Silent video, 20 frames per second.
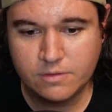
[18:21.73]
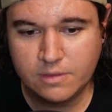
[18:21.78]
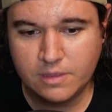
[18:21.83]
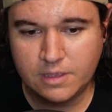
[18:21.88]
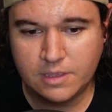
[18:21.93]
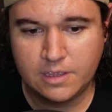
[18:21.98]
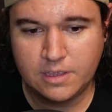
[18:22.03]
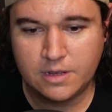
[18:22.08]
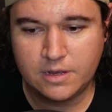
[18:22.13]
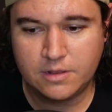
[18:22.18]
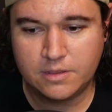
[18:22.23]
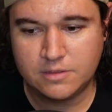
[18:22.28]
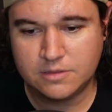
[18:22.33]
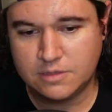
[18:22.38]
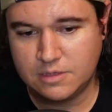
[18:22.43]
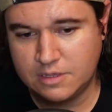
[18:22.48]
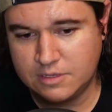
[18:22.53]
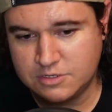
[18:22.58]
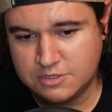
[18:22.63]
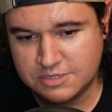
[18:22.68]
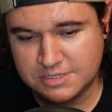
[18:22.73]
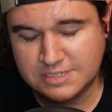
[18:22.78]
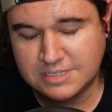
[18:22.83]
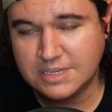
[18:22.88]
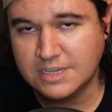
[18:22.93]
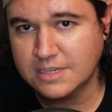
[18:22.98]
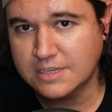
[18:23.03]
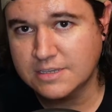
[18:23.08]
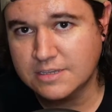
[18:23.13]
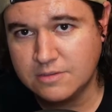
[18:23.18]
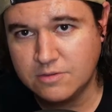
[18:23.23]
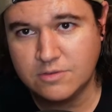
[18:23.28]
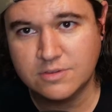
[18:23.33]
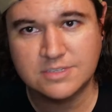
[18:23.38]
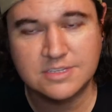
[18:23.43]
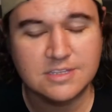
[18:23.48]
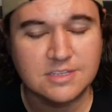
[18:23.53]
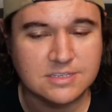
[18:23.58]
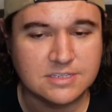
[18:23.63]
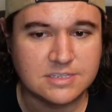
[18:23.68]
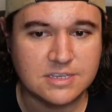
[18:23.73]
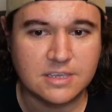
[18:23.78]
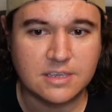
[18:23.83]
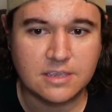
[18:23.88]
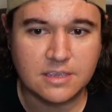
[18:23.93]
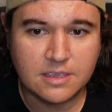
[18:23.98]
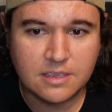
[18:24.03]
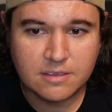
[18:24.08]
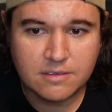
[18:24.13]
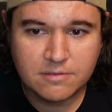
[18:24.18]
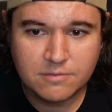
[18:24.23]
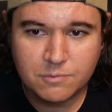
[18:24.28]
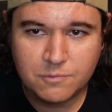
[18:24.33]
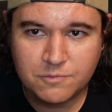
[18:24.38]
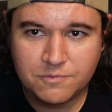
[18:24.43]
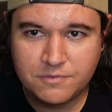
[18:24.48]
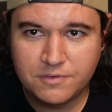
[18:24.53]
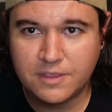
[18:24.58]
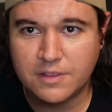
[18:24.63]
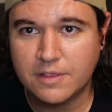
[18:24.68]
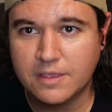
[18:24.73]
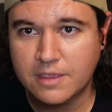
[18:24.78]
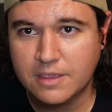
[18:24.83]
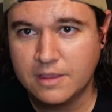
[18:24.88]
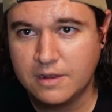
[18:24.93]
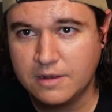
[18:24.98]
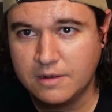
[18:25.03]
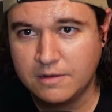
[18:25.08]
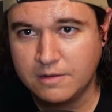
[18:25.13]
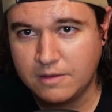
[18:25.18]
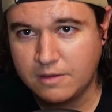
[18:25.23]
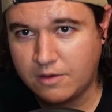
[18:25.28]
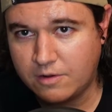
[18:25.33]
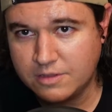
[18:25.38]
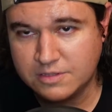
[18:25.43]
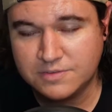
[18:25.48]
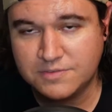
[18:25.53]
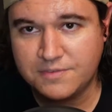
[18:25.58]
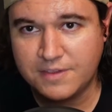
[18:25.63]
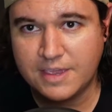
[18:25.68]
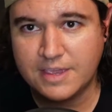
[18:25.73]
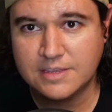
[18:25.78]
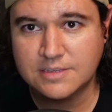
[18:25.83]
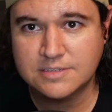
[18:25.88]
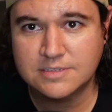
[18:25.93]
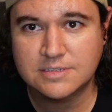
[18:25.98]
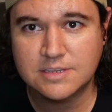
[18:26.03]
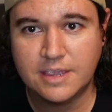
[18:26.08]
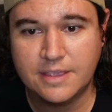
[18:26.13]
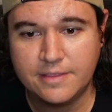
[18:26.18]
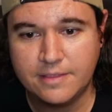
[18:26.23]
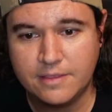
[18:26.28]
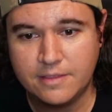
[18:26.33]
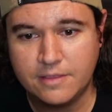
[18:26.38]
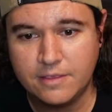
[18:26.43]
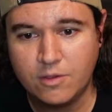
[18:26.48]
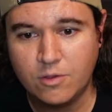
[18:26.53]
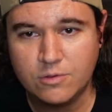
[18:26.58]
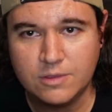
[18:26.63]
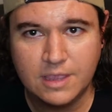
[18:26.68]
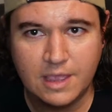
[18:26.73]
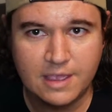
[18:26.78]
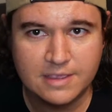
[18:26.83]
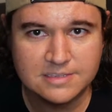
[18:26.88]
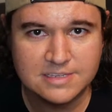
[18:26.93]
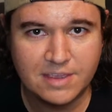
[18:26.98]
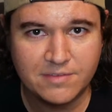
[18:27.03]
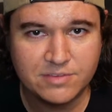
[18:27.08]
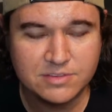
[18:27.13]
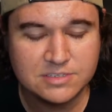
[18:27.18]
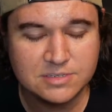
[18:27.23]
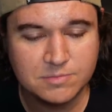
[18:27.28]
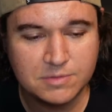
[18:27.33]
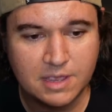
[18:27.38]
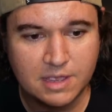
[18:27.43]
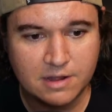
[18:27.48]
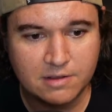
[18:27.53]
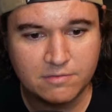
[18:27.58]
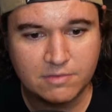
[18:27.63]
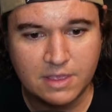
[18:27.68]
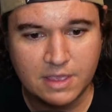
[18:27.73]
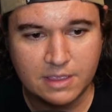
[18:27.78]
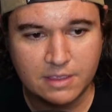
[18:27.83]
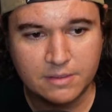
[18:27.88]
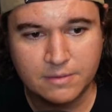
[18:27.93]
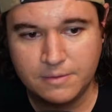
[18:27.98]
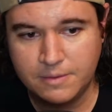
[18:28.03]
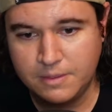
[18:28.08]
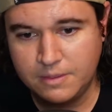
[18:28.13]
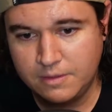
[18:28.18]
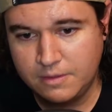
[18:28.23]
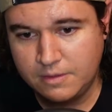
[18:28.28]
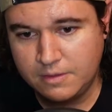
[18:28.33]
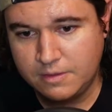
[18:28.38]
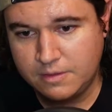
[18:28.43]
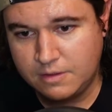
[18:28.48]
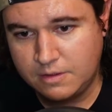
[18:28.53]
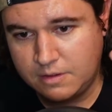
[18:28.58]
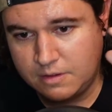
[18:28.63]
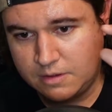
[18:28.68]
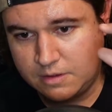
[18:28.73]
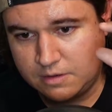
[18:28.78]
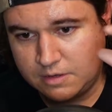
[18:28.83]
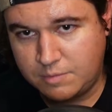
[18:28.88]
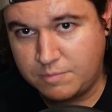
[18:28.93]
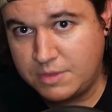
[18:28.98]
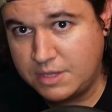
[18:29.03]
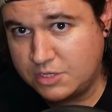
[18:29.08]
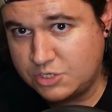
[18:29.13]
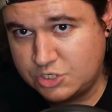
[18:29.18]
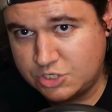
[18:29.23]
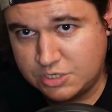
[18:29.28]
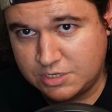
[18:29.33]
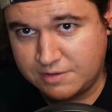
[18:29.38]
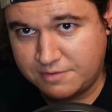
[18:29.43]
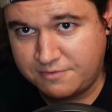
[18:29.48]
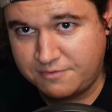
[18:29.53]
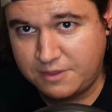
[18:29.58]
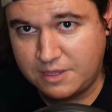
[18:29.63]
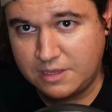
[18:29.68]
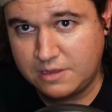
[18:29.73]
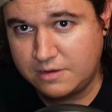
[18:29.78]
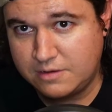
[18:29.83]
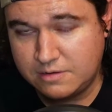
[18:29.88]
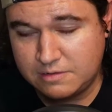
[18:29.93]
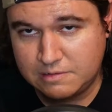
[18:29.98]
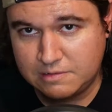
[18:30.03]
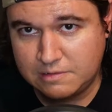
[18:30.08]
And he just you can see the sinking feeling on his face. And then the old guy's having some kind of like dementia fit,